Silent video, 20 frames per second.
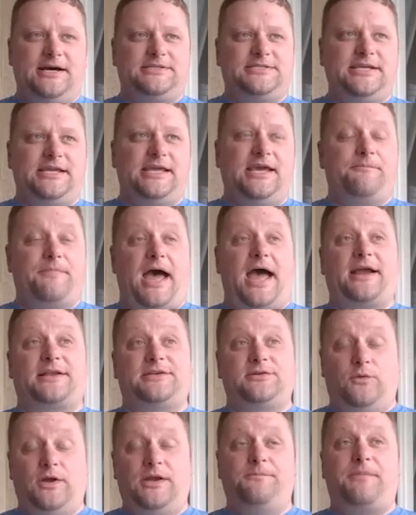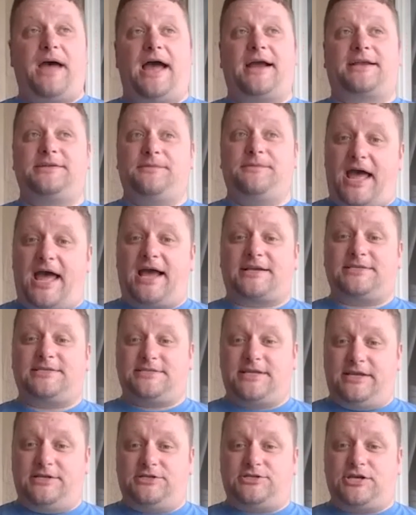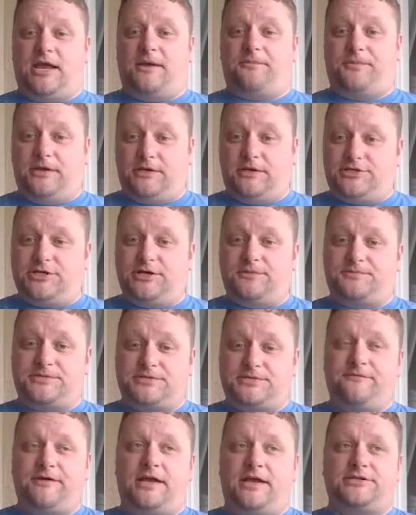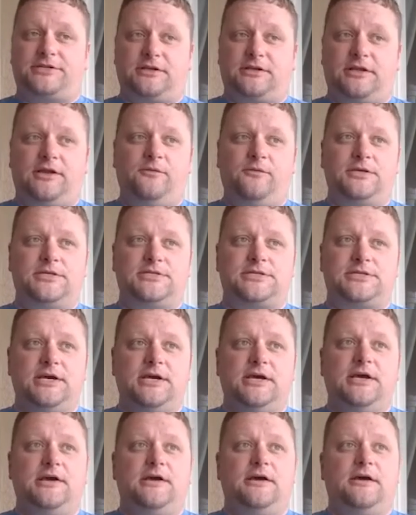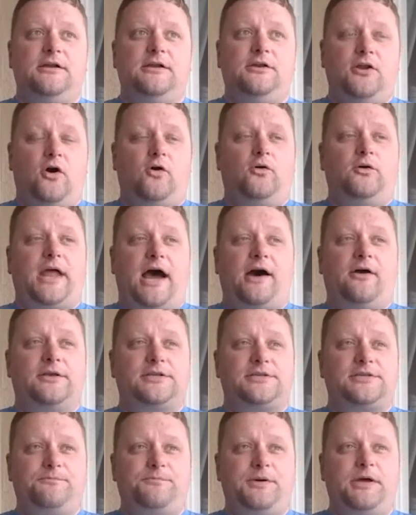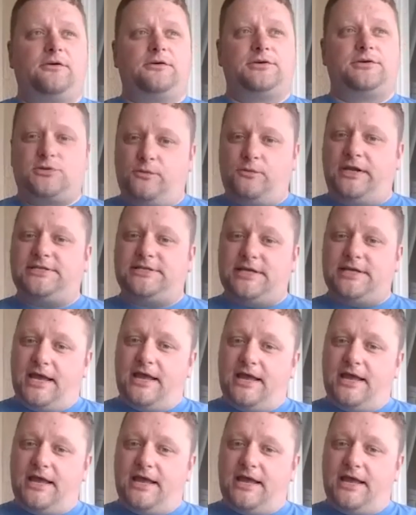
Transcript: to get back to win back-to-back state championships eventually was no doubt a bittersweet